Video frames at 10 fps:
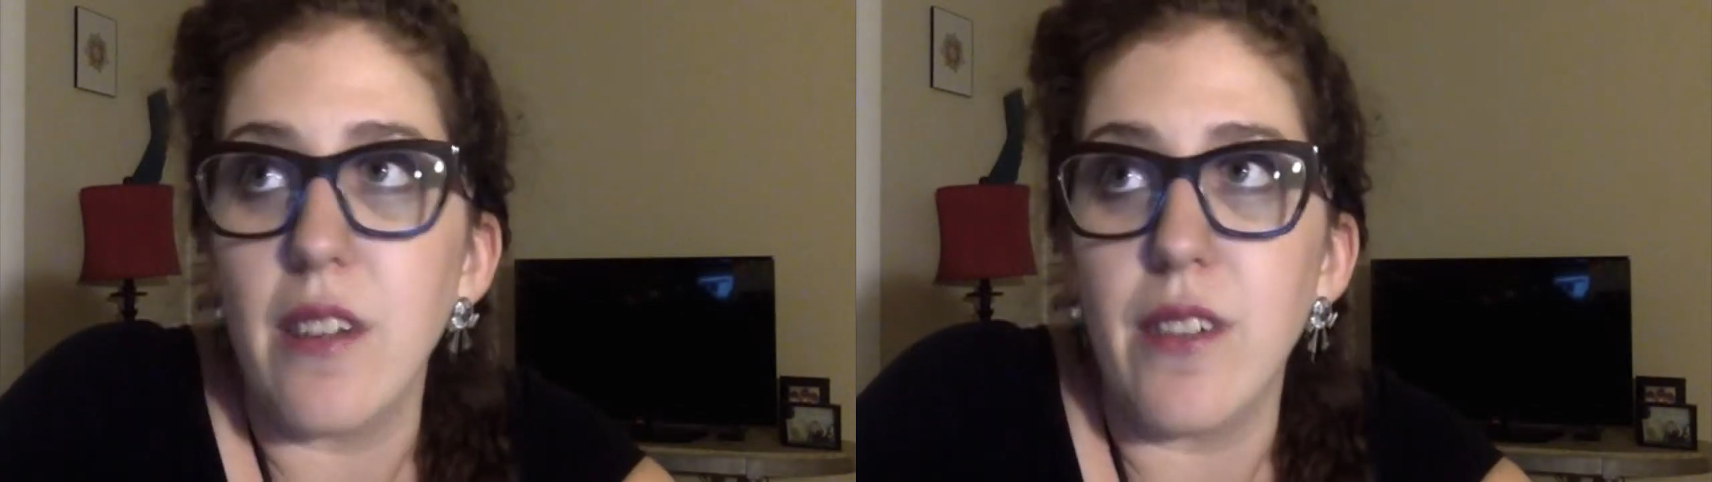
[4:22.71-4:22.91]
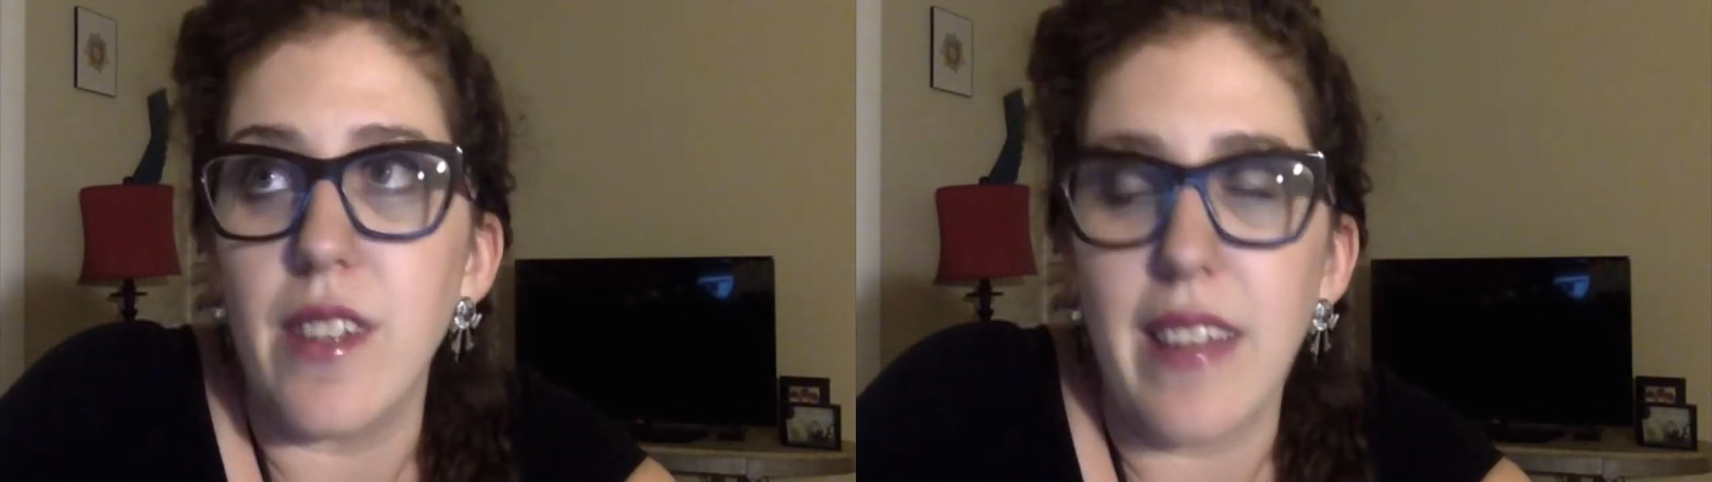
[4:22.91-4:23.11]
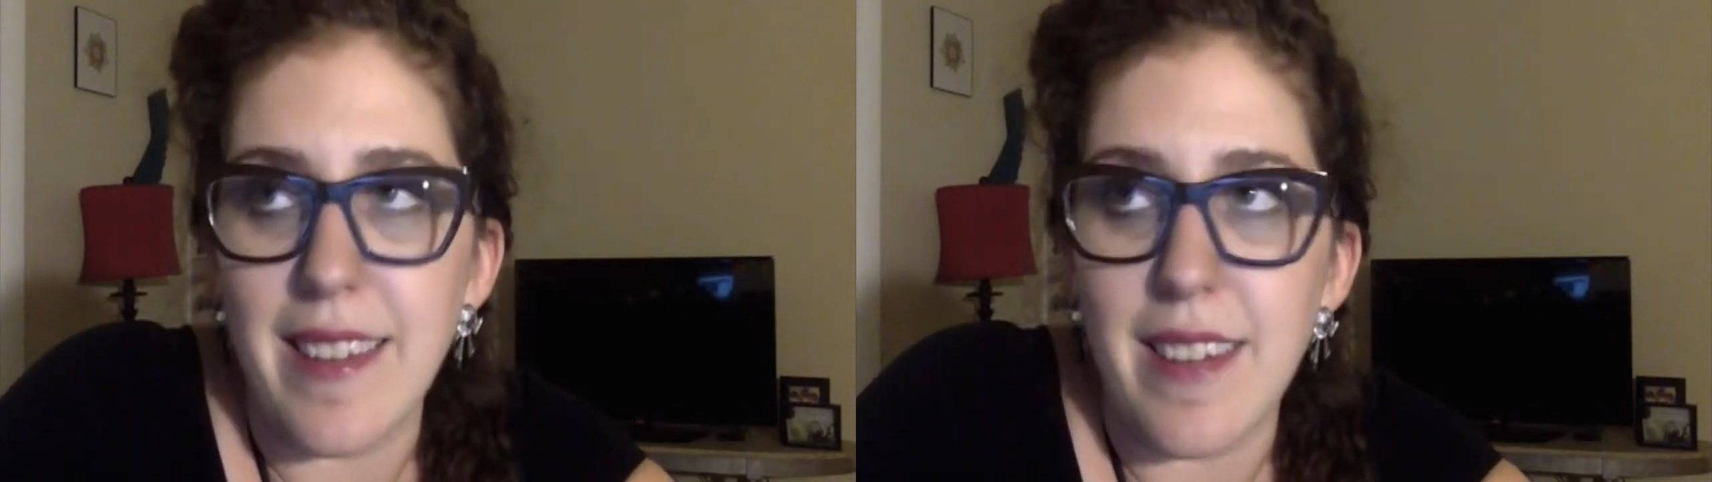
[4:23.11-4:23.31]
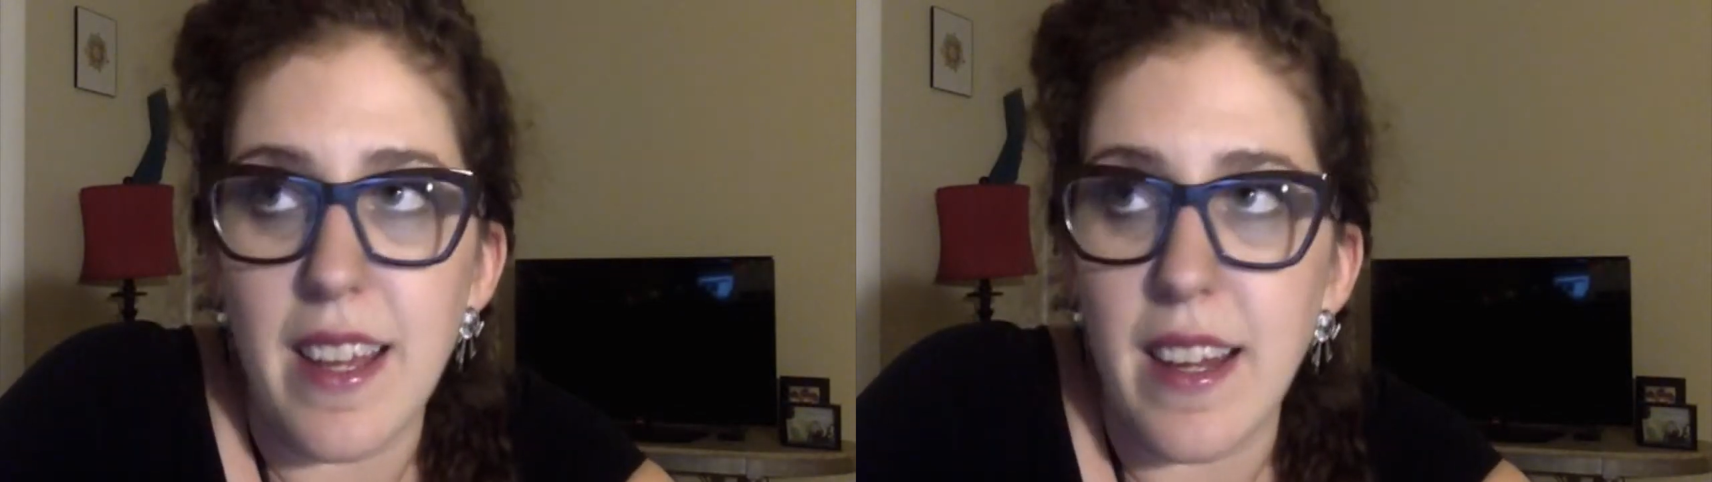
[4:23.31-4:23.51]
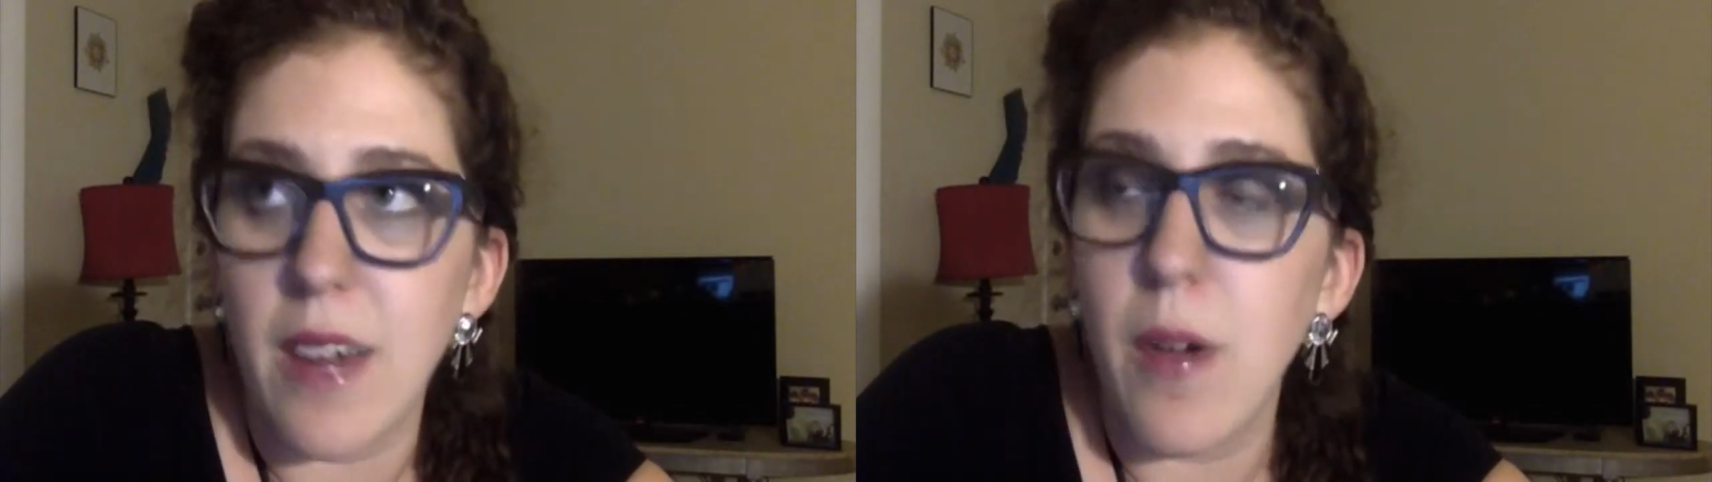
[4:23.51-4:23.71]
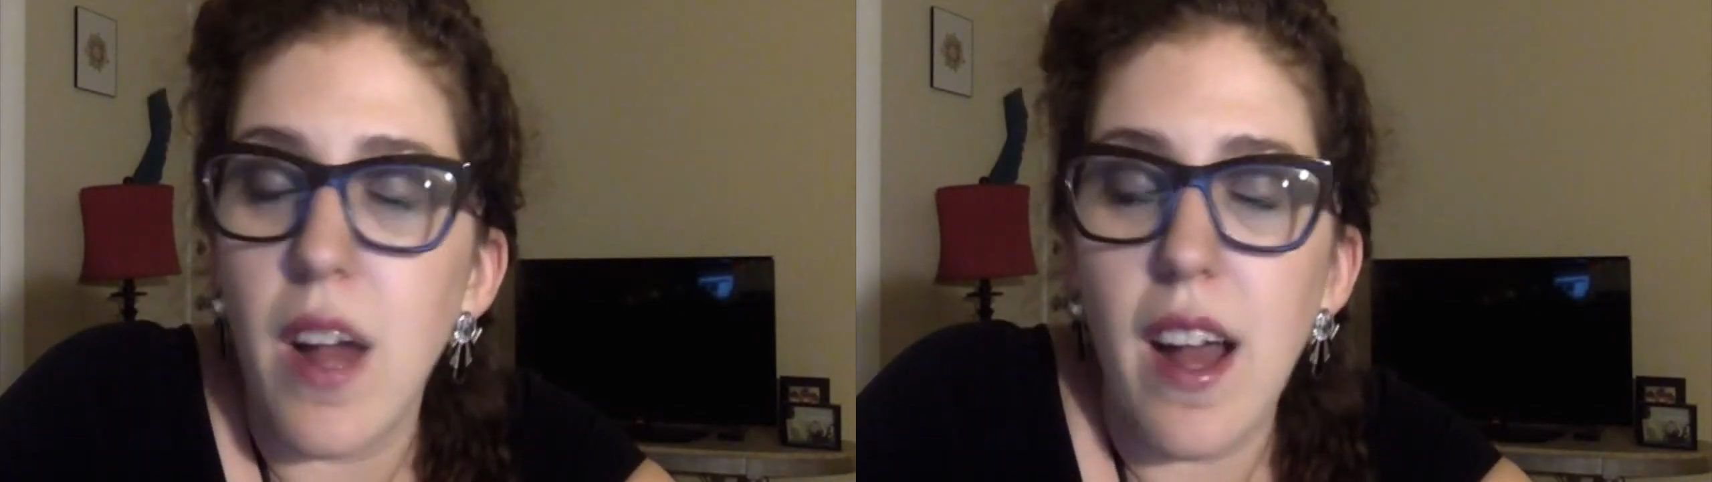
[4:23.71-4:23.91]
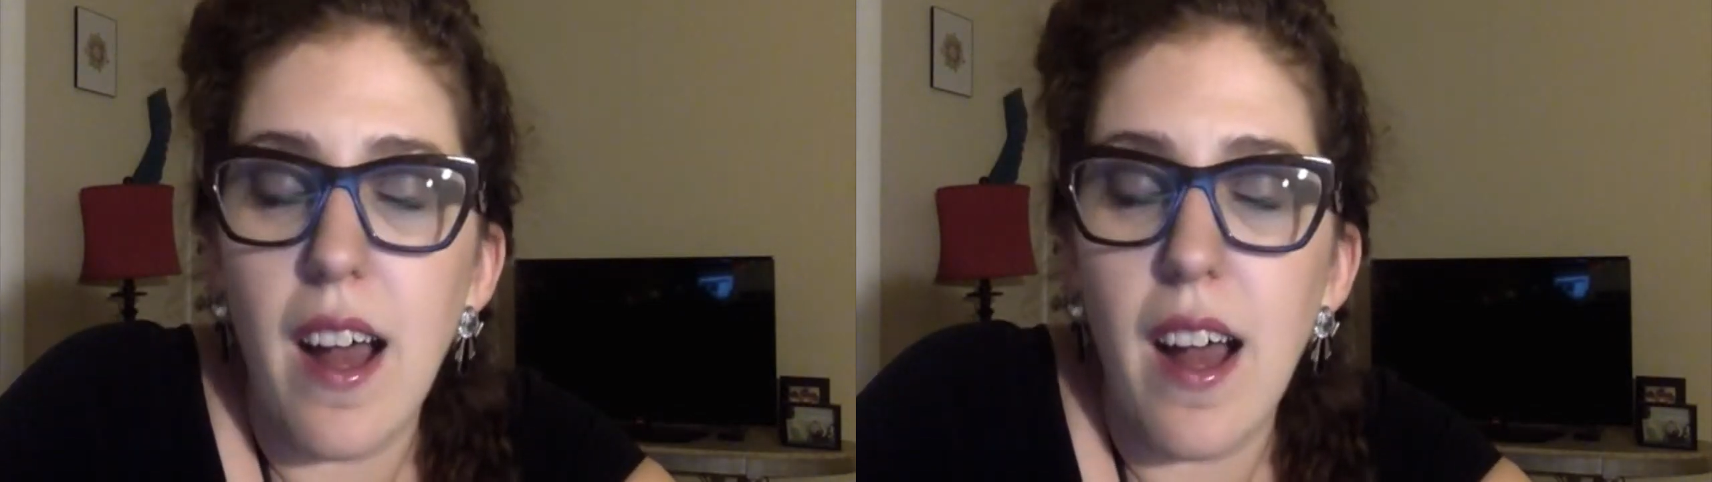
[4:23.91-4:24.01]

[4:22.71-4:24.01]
don't know if it's last night now,